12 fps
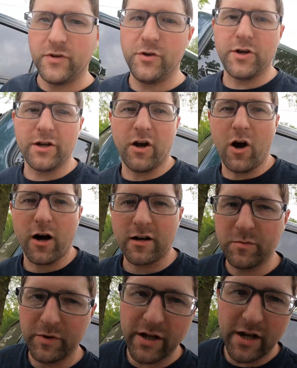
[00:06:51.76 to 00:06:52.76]
you can
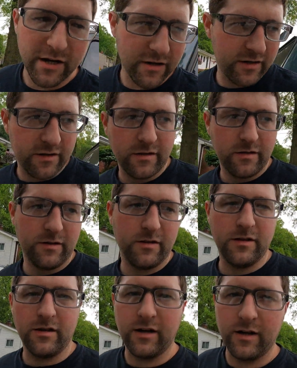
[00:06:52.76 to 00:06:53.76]
audibly hear it,
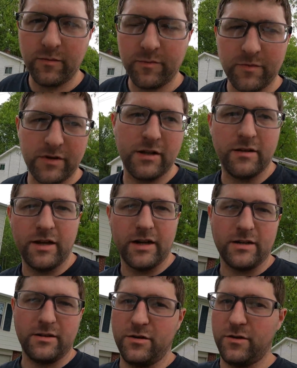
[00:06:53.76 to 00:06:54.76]
and then like
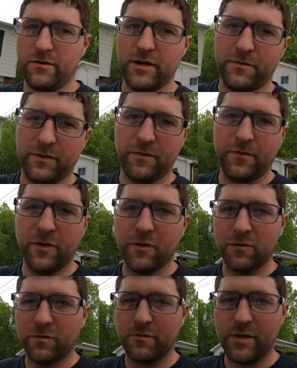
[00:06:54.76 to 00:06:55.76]
you could definitely
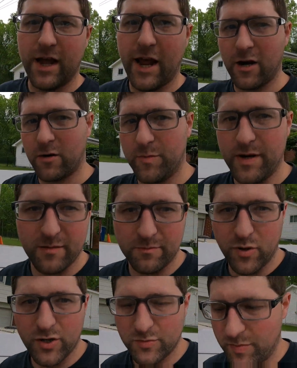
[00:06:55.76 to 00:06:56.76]
feel the air being
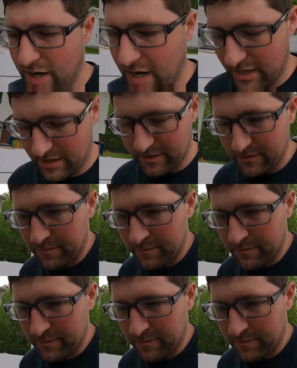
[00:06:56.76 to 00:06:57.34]
pushed back.